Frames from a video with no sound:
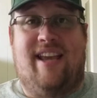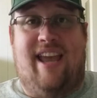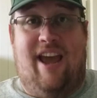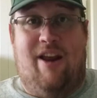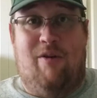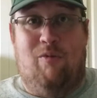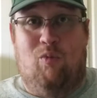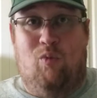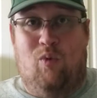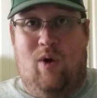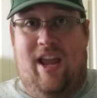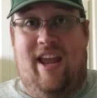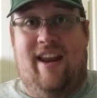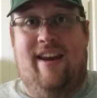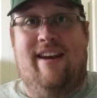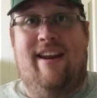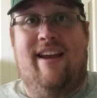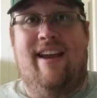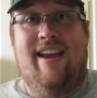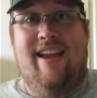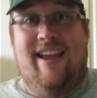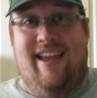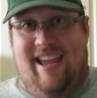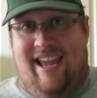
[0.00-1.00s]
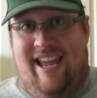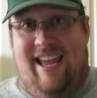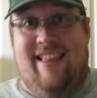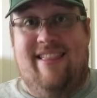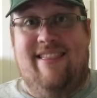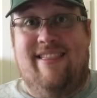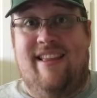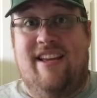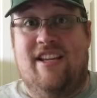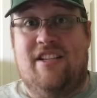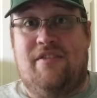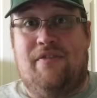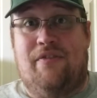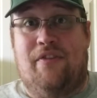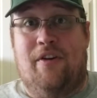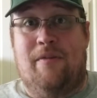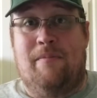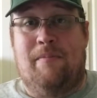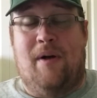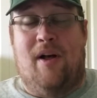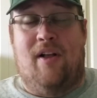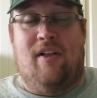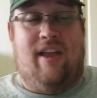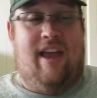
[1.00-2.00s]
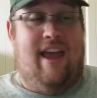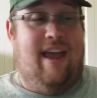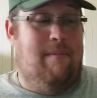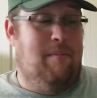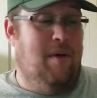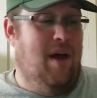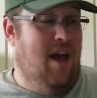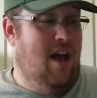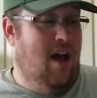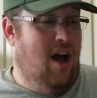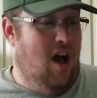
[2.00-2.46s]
can win in this football game.